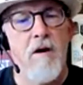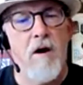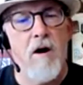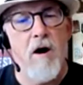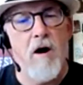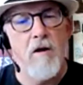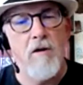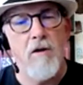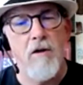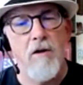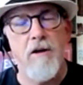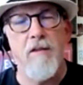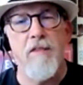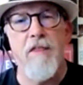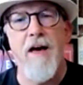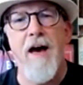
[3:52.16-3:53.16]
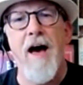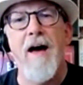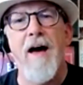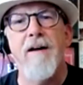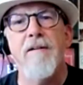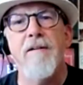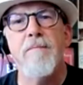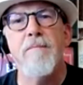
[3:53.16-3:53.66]
Oh, look at
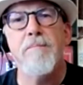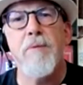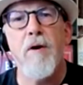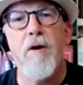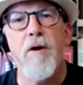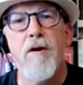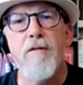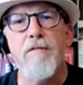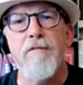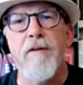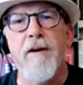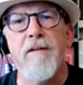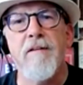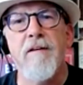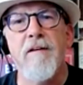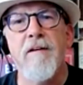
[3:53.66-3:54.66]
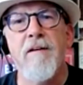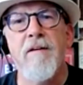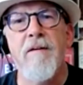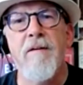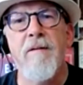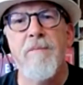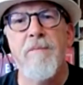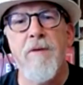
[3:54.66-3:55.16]
that. Perfect.
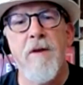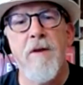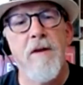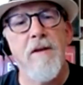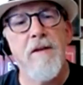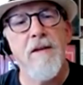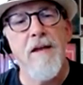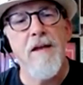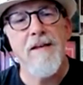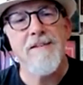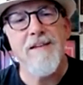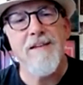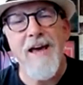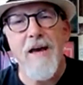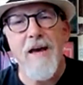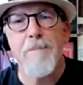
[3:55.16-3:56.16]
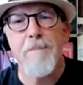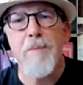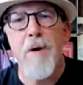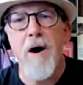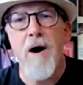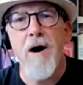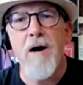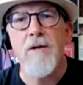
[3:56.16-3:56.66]
It's like a
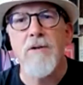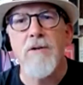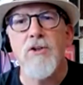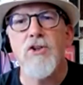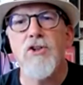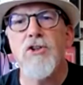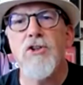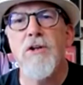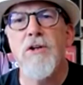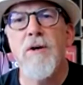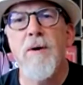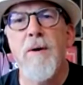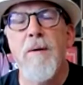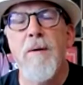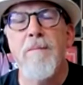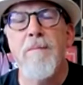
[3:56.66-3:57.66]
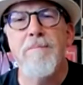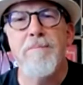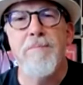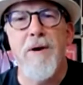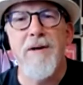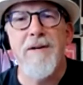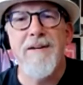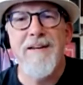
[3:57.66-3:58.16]
punch,
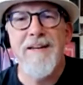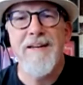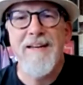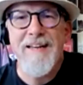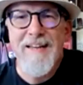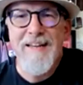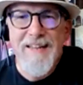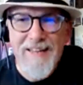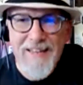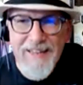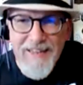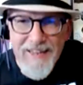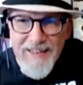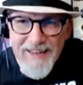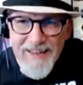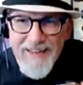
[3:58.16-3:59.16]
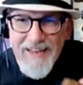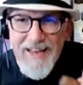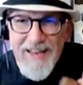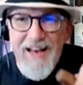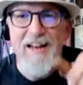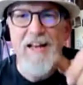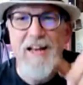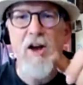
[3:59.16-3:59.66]
but it kind of
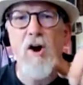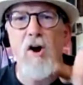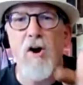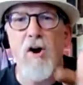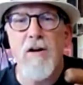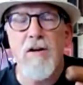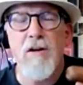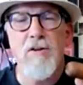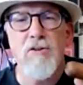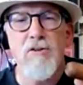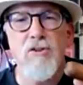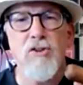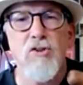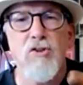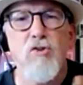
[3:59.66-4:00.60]
scoops